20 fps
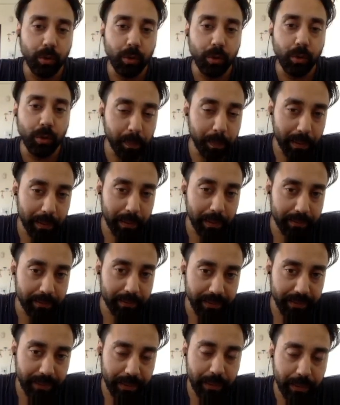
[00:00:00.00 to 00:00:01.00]
to
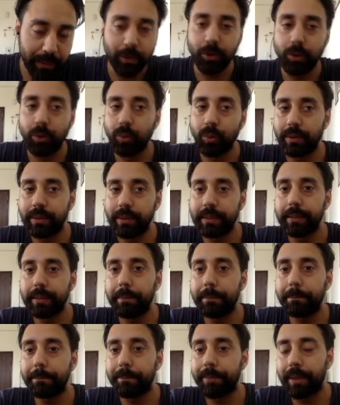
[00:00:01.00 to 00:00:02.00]
Pulsechain
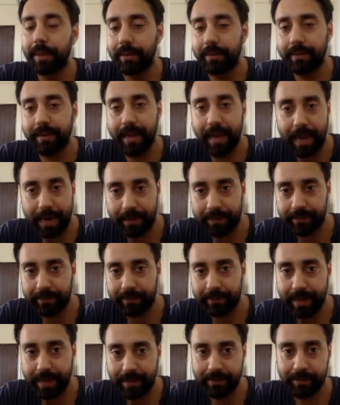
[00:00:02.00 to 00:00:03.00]
using PulseX
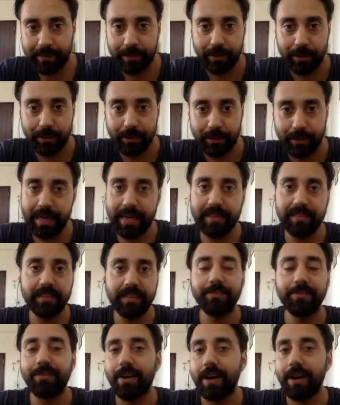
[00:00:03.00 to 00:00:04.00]
DEX. So that's the
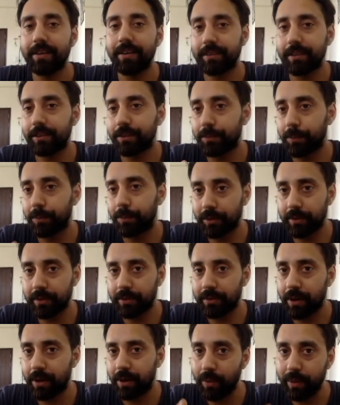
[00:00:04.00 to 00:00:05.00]
fastest process
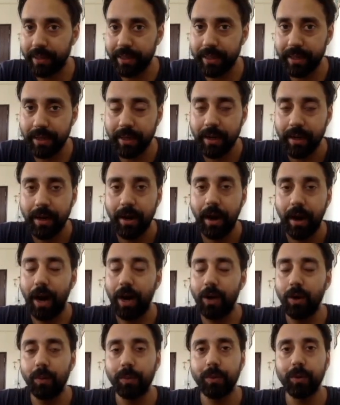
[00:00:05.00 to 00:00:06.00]
out there. I
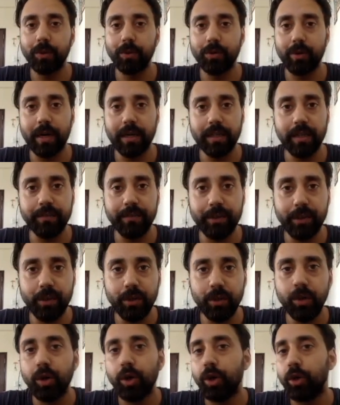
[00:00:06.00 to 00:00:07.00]
hope you enjoyed the
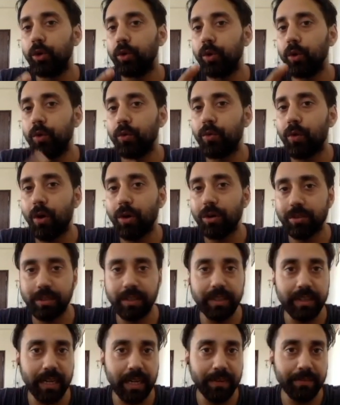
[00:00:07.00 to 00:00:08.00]
video. Do watch the
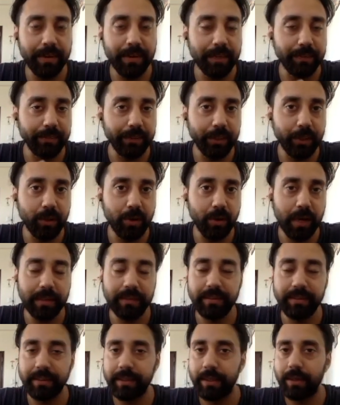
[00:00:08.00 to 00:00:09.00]
relevant video I
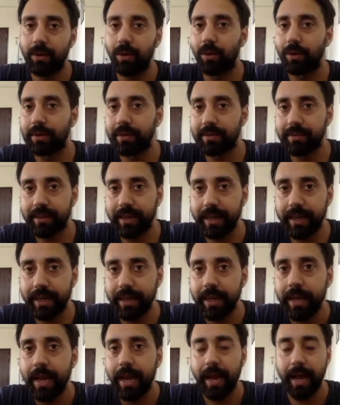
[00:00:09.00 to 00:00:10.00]
shared on the
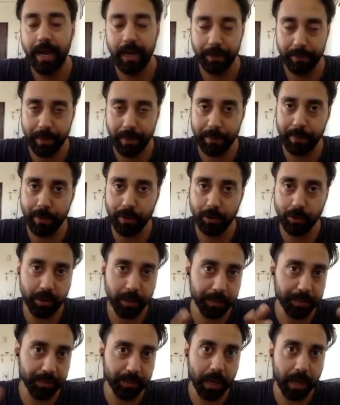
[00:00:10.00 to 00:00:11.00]
screen. And remember to
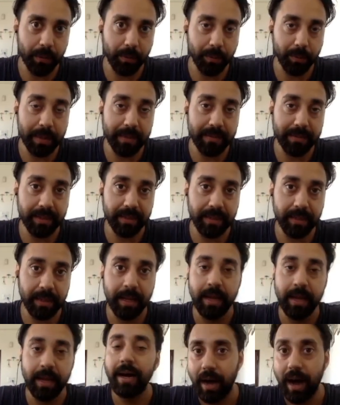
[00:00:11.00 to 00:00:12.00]
subscribe to my channel.
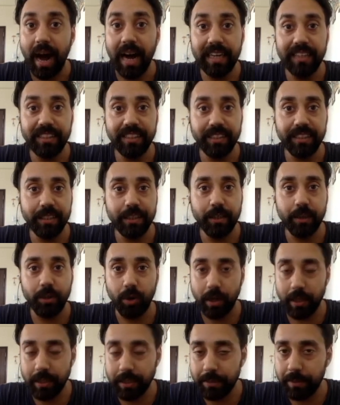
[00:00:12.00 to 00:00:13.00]
I share
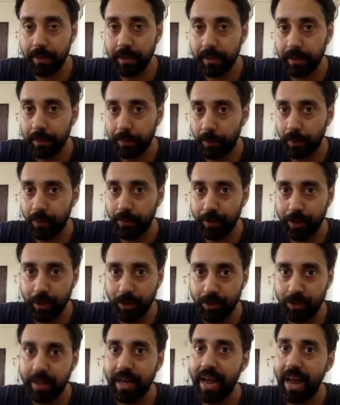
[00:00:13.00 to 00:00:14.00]
knowledgeable crypto
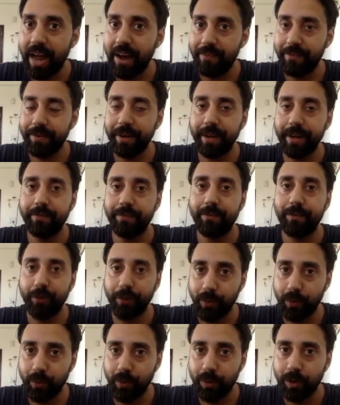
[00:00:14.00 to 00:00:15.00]
videos every day for
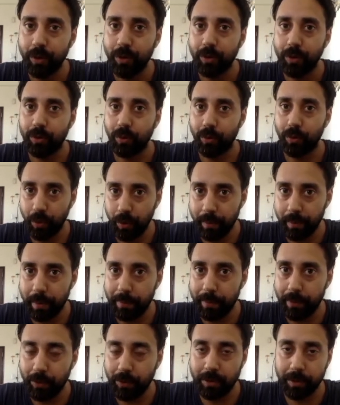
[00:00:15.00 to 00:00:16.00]
you. So do
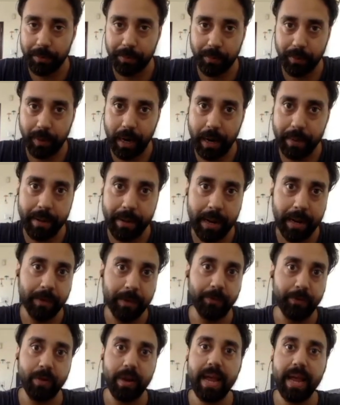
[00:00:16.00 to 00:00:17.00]
remember to subscribe. And
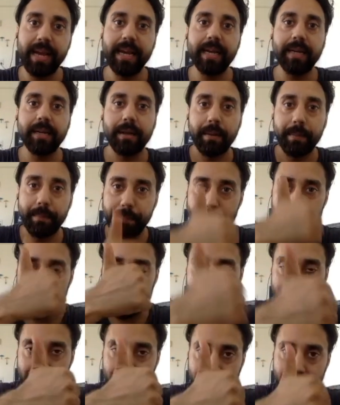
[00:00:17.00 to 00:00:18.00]
if you like it, press
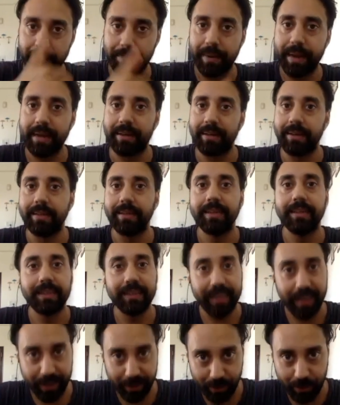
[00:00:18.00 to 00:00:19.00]
the thumb icon.
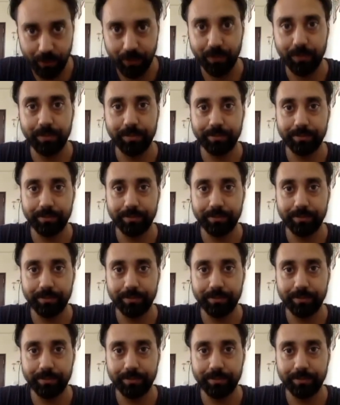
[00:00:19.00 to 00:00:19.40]
Thank you.